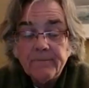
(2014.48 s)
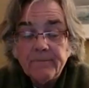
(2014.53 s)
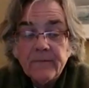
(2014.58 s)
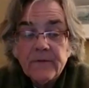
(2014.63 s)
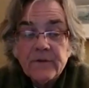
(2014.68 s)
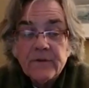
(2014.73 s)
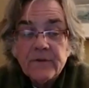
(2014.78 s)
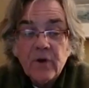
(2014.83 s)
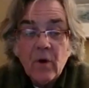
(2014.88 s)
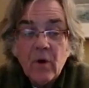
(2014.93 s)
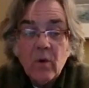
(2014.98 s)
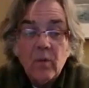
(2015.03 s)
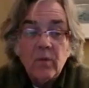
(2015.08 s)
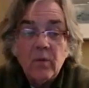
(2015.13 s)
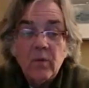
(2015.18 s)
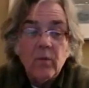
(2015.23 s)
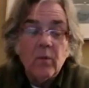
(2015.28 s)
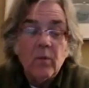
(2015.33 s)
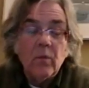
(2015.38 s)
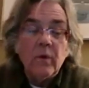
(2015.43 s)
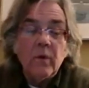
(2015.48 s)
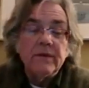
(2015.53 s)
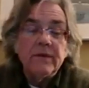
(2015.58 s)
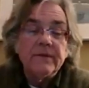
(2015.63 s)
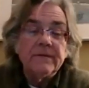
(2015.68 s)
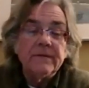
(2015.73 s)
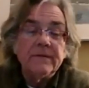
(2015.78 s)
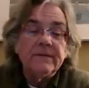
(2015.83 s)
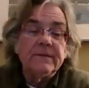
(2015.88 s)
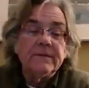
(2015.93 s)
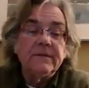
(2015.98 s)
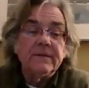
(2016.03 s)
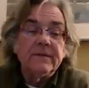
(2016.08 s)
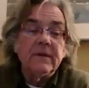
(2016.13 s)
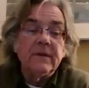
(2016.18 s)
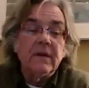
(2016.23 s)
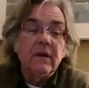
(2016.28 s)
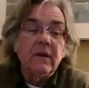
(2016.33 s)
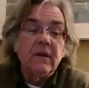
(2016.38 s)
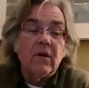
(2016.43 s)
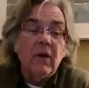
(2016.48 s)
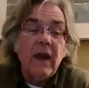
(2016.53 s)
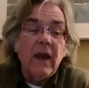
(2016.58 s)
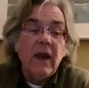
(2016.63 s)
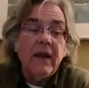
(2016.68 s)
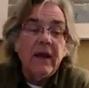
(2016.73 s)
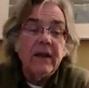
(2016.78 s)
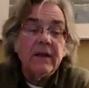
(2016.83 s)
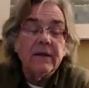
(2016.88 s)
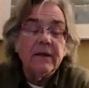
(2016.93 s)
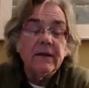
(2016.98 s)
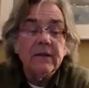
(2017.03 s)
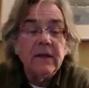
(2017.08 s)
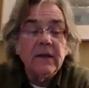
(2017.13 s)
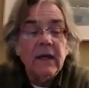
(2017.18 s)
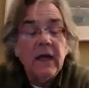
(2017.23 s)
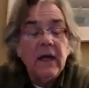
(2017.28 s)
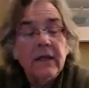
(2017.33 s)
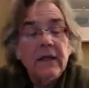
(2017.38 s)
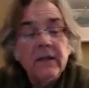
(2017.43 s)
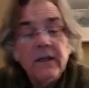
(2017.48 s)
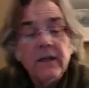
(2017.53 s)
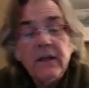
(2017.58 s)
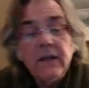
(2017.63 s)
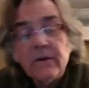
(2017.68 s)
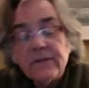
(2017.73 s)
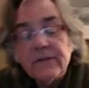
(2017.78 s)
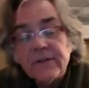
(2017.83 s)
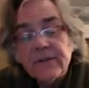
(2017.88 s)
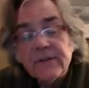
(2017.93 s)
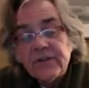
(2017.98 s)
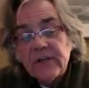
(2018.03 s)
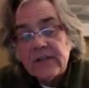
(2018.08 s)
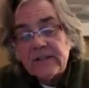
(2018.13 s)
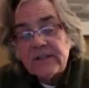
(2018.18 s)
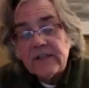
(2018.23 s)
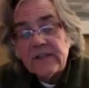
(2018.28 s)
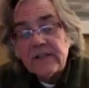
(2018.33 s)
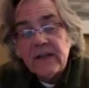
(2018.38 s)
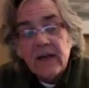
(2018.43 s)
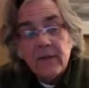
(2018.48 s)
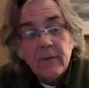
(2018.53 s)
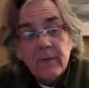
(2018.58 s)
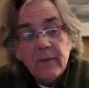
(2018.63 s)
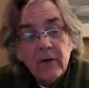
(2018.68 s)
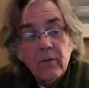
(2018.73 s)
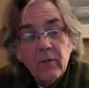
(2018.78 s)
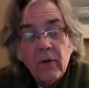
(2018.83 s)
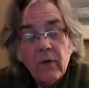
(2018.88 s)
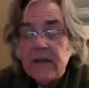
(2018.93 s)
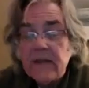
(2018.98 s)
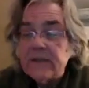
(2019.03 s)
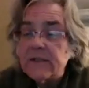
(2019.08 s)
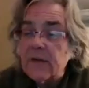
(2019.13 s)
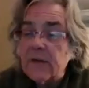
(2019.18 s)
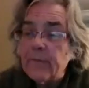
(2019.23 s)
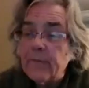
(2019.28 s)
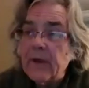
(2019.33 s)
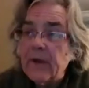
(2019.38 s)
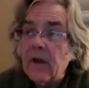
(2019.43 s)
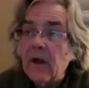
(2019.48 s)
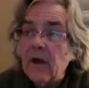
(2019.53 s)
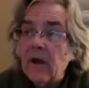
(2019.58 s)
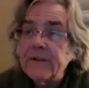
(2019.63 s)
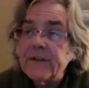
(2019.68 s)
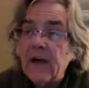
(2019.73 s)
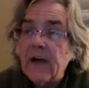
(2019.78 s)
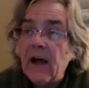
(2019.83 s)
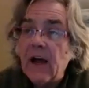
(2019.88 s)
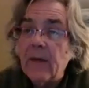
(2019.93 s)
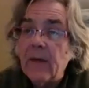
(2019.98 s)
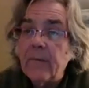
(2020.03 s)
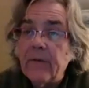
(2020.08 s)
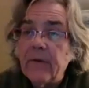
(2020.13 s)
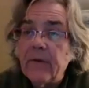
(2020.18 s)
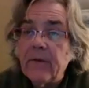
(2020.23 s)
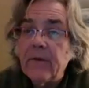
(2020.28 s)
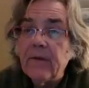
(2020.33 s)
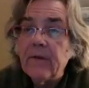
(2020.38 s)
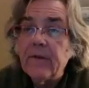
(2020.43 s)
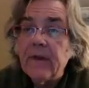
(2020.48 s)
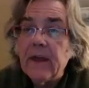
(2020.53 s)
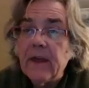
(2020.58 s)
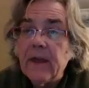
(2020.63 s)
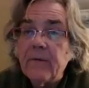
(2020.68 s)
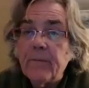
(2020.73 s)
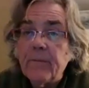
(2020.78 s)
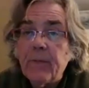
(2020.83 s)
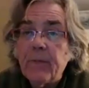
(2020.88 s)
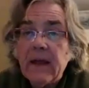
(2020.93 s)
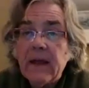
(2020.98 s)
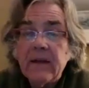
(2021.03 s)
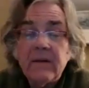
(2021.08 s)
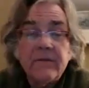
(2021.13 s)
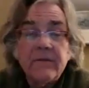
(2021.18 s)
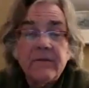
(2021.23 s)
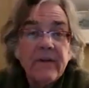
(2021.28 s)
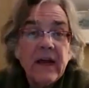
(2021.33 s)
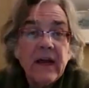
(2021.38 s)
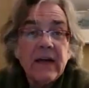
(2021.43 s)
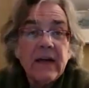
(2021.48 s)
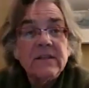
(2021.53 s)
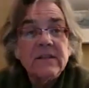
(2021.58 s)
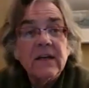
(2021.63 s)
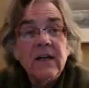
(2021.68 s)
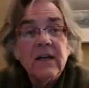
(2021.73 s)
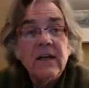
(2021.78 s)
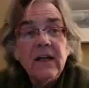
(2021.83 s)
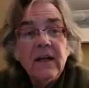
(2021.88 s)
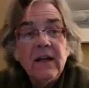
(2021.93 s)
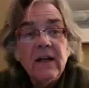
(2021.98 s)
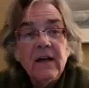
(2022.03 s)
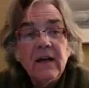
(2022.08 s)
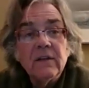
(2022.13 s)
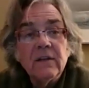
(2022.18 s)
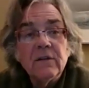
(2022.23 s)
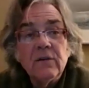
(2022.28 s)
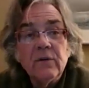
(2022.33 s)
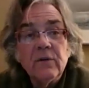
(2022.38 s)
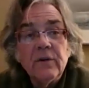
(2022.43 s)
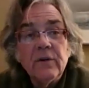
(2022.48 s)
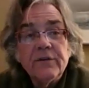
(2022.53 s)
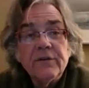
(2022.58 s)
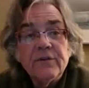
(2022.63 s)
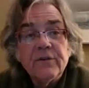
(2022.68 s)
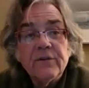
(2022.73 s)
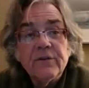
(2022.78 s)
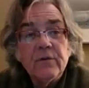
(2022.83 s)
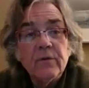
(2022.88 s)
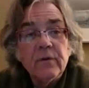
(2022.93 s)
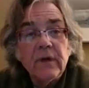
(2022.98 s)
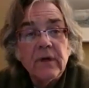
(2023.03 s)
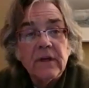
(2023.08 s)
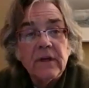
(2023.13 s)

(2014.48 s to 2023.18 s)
So when Greg and Leo suggested that I might write something on time, they in fact alluded to